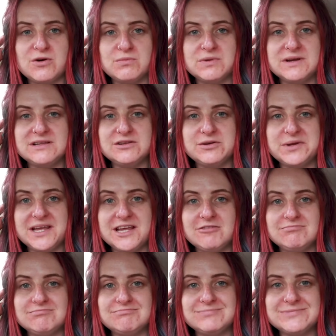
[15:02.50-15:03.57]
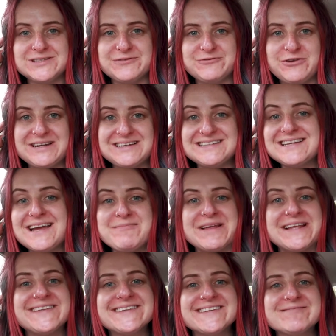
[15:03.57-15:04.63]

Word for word: on with doing some fun design bits.